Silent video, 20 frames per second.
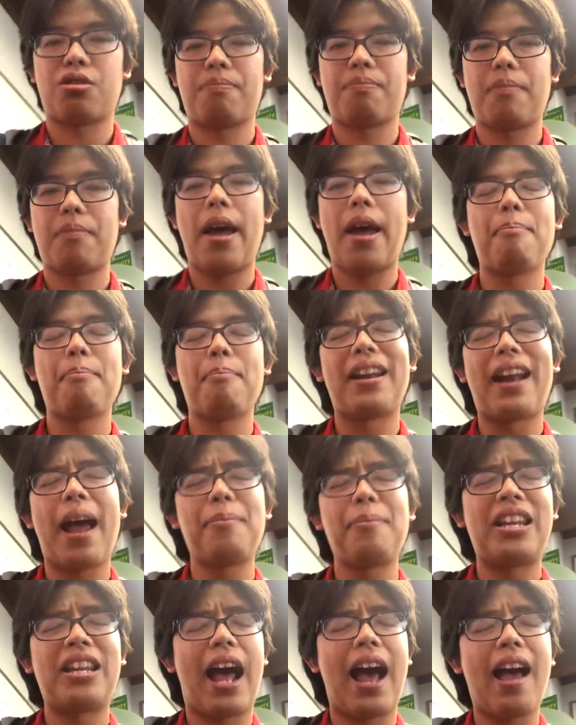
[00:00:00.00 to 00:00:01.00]
But I mean,
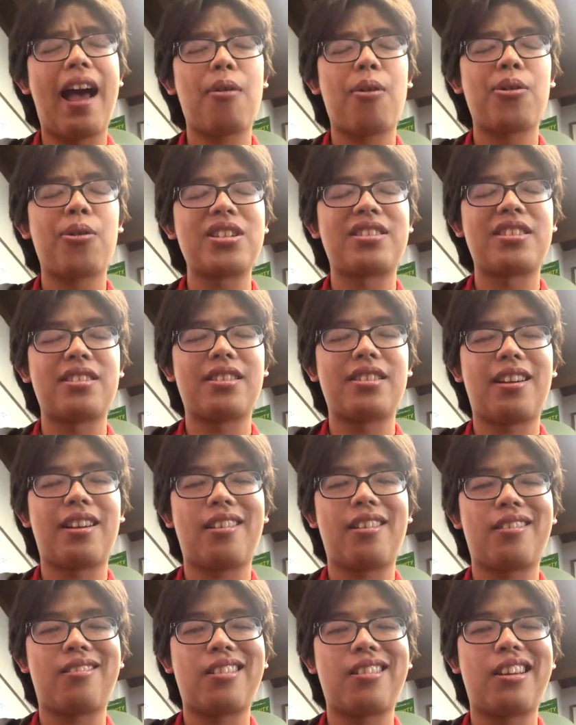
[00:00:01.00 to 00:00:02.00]
I was
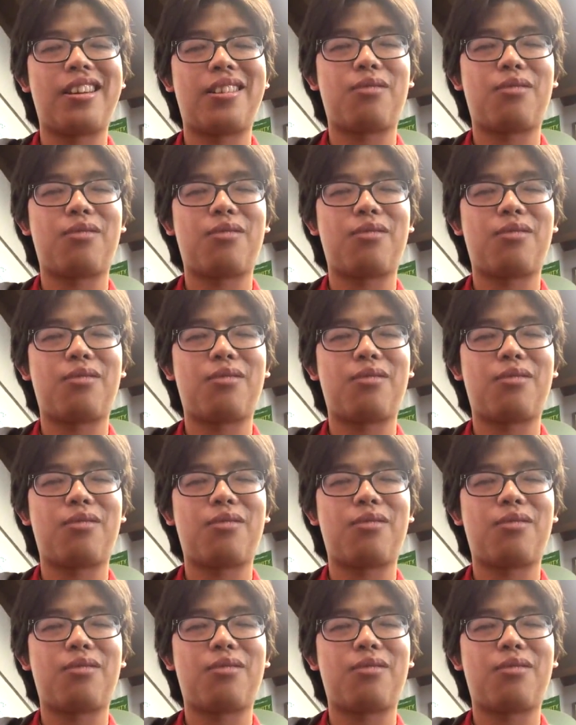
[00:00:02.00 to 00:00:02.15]
like,